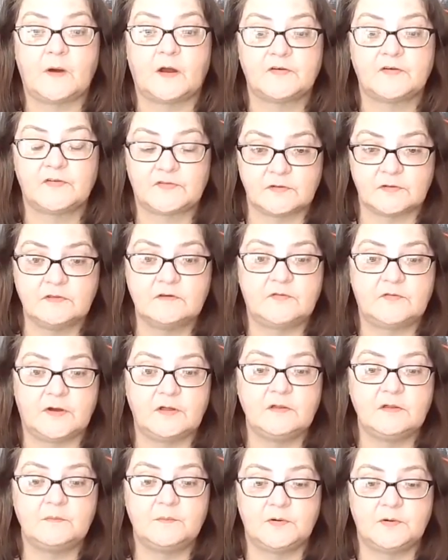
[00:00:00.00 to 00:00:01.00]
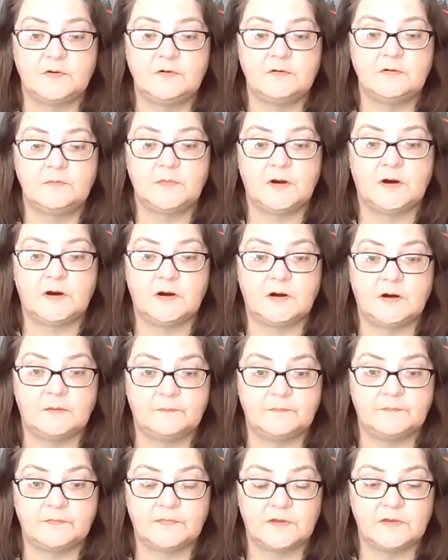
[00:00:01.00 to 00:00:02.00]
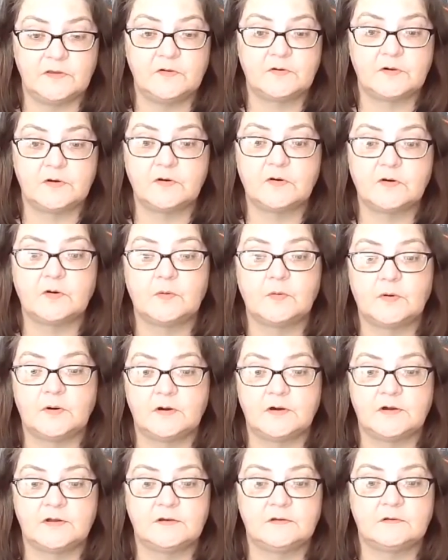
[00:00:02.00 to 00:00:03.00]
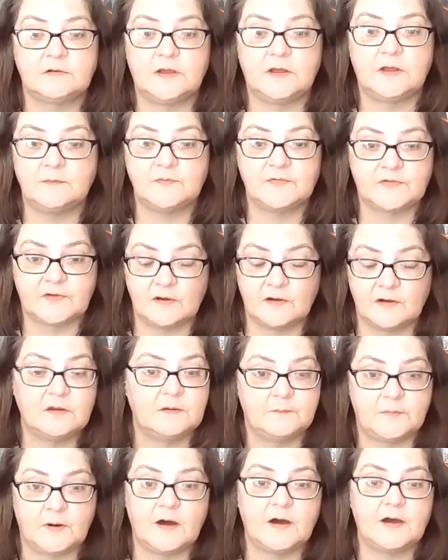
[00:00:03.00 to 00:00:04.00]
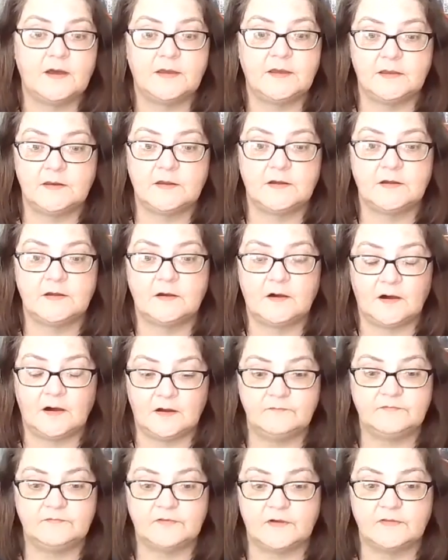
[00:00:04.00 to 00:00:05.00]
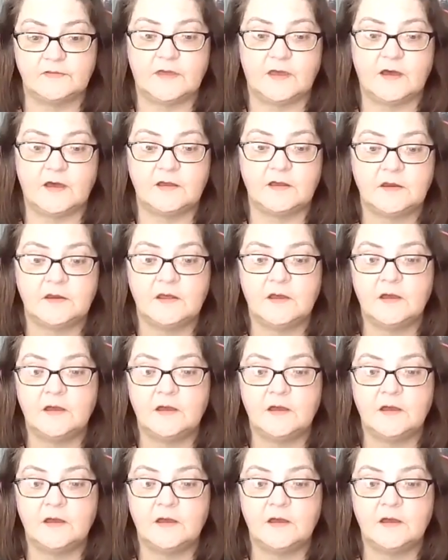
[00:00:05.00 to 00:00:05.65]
are still available that you can go on Amazon and buy, and I've done that.